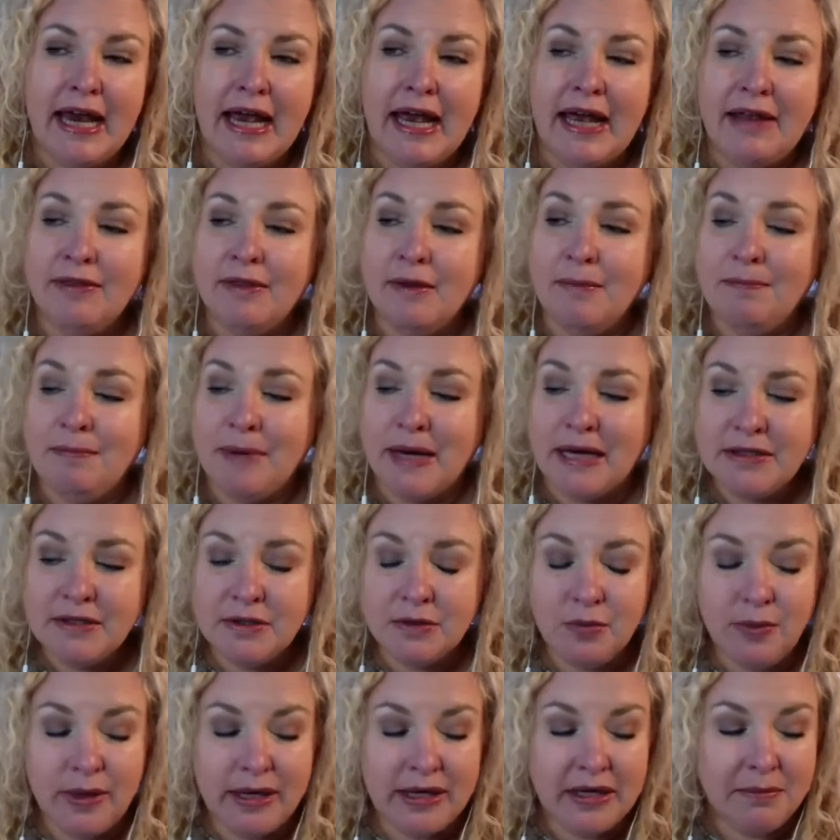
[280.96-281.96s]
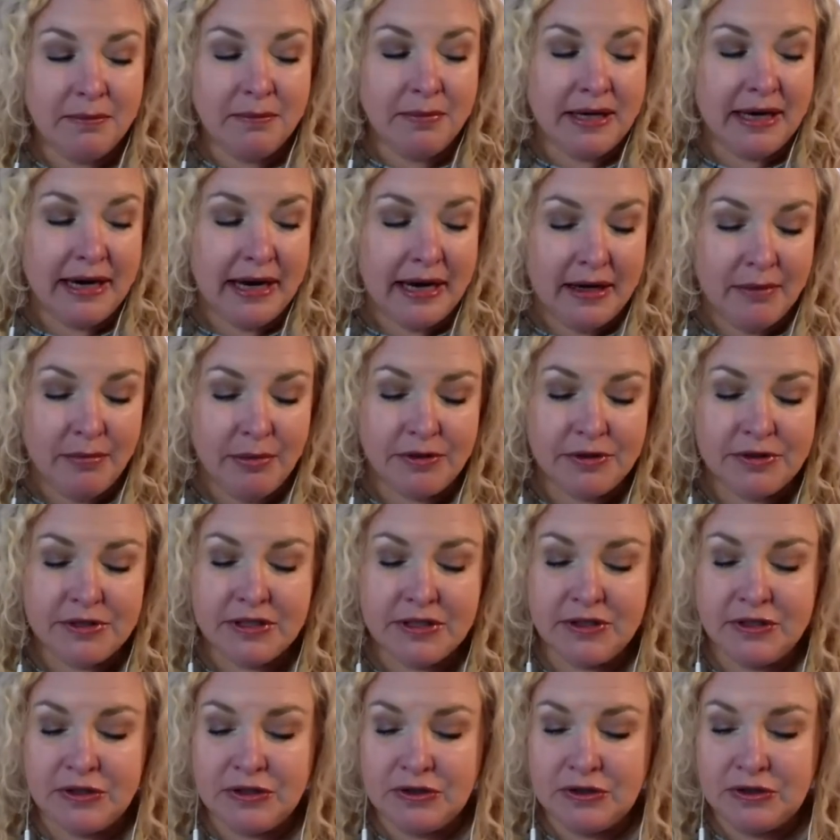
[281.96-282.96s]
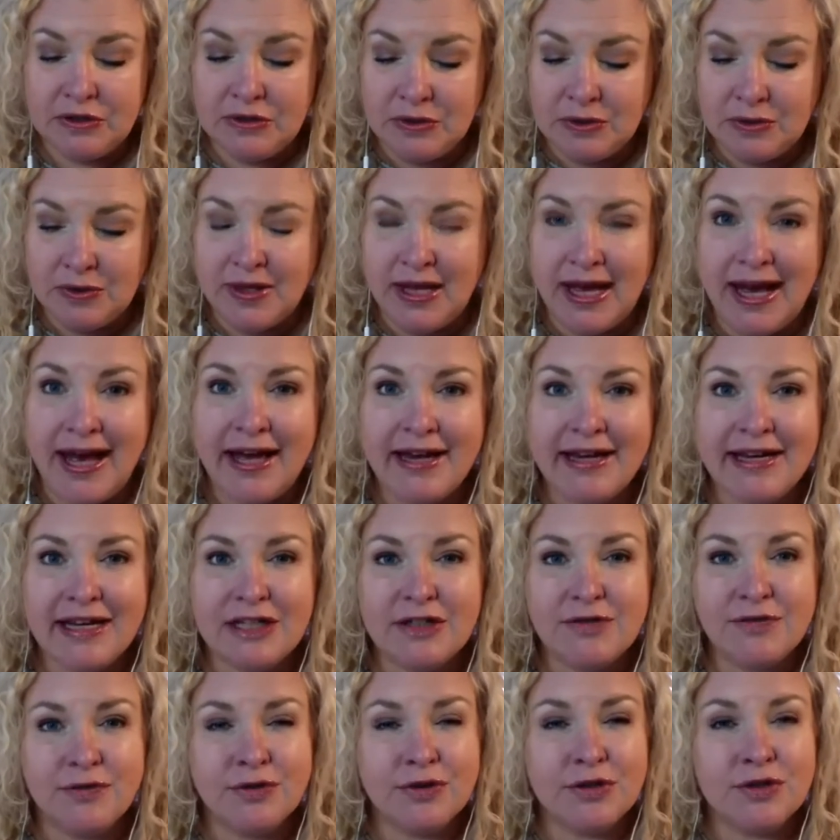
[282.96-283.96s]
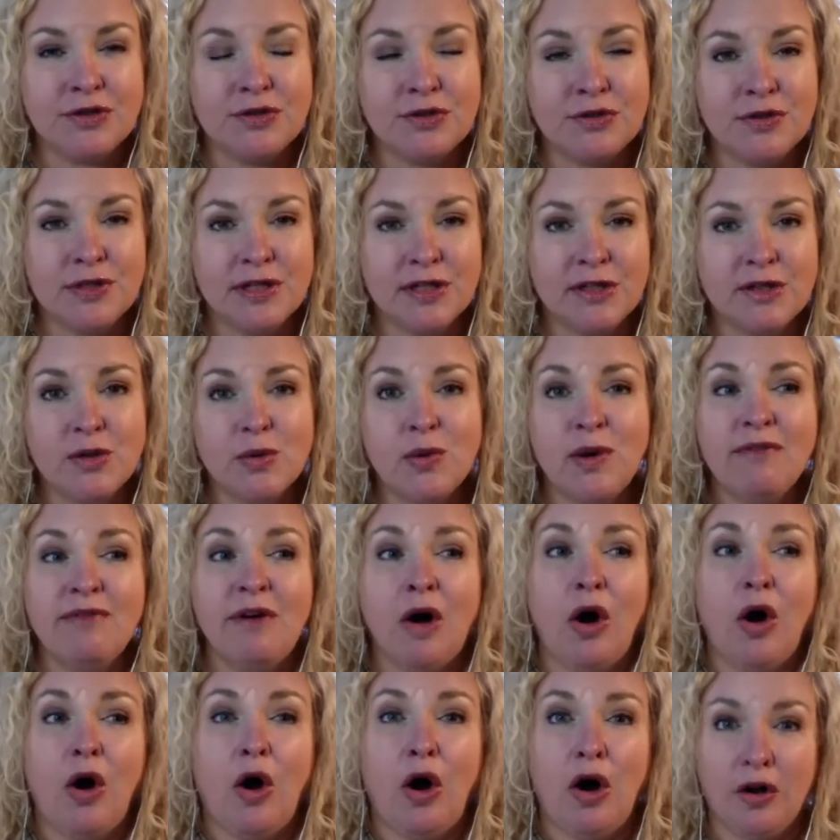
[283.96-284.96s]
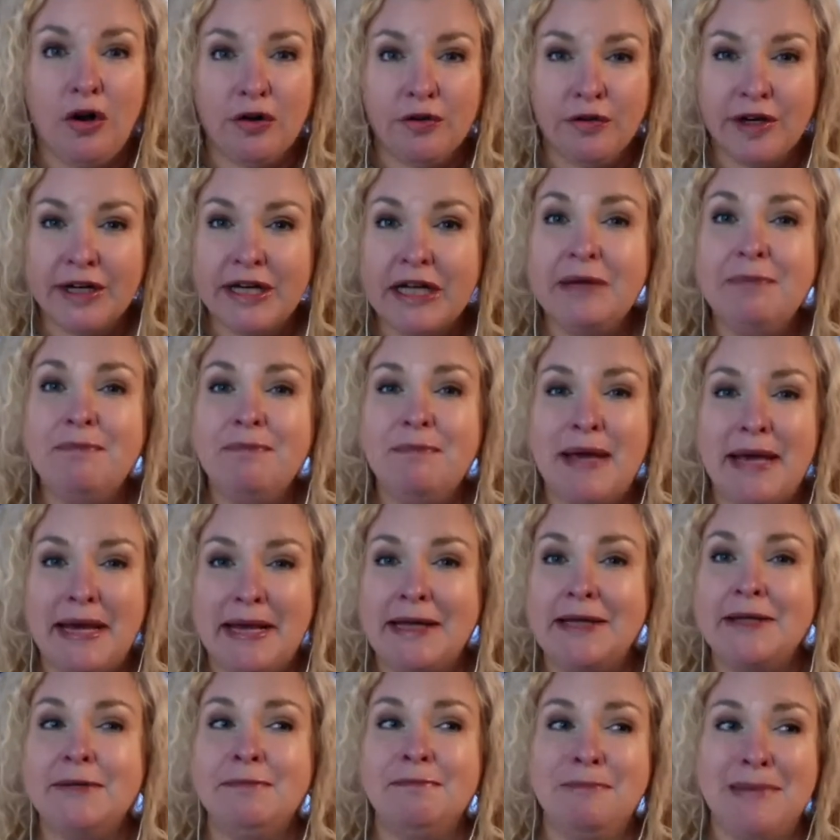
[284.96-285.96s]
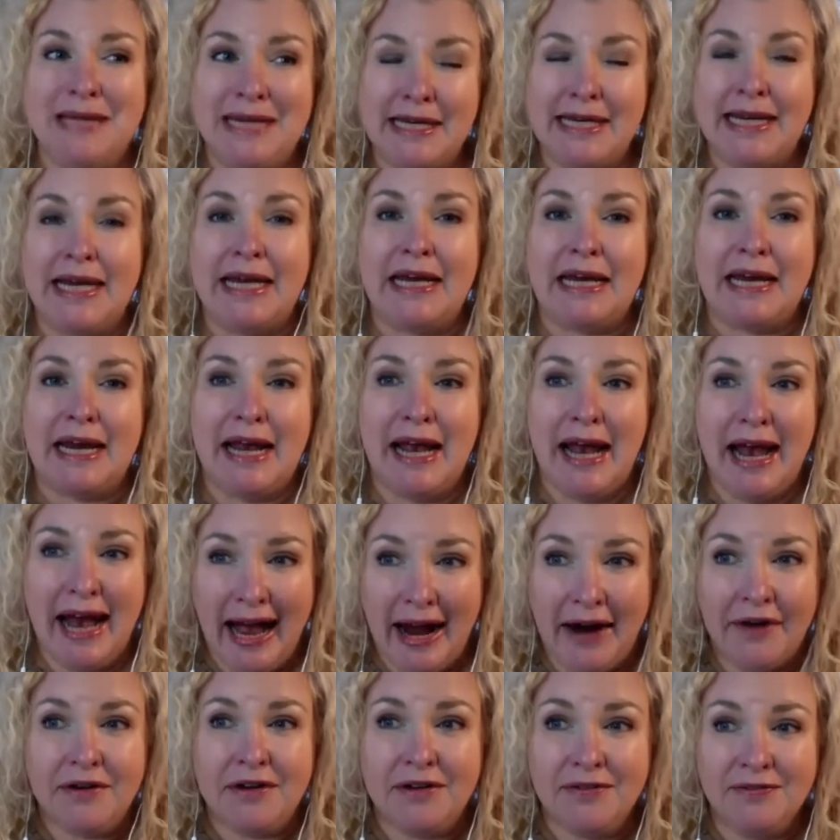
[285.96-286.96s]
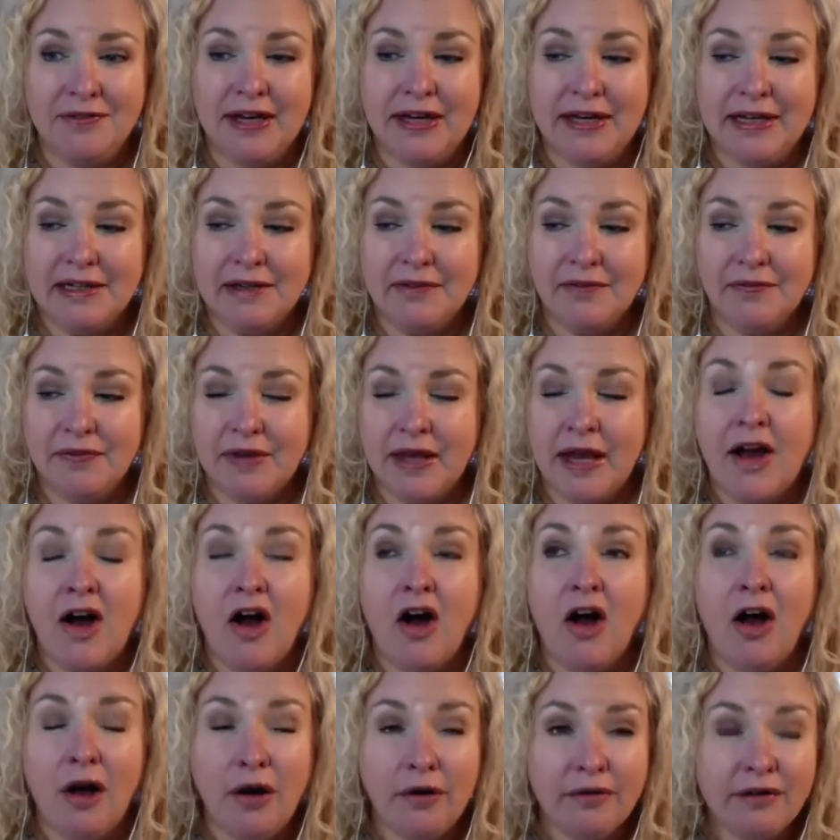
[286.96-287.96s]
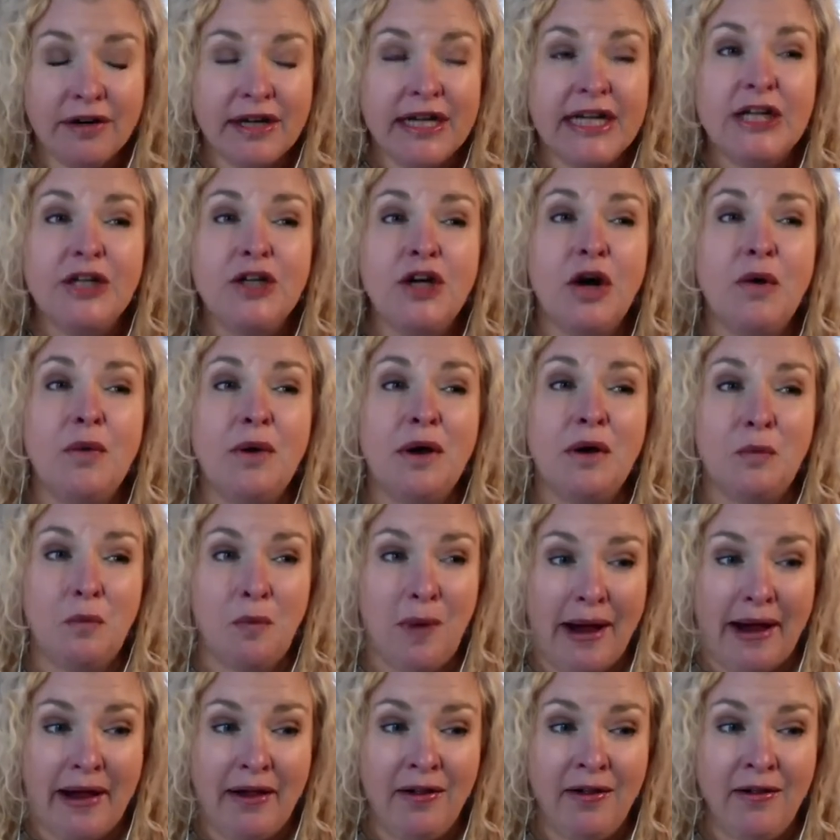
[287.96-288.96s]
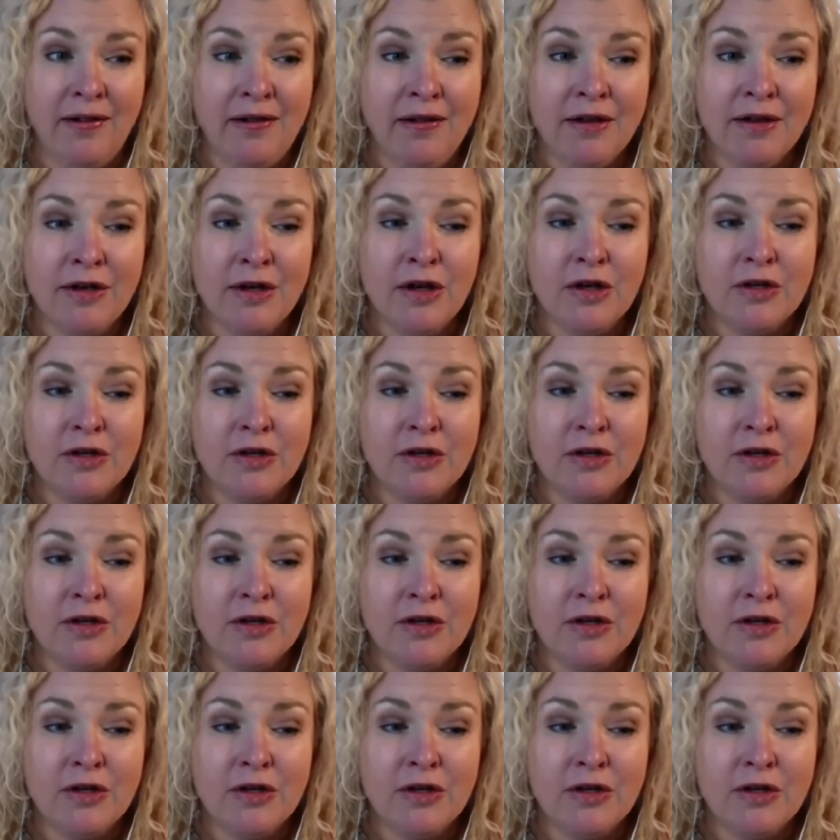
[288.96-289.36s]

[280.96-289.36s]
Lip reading: And the best way to be able to do that is for students who have already made meaning out of it. They already know it well.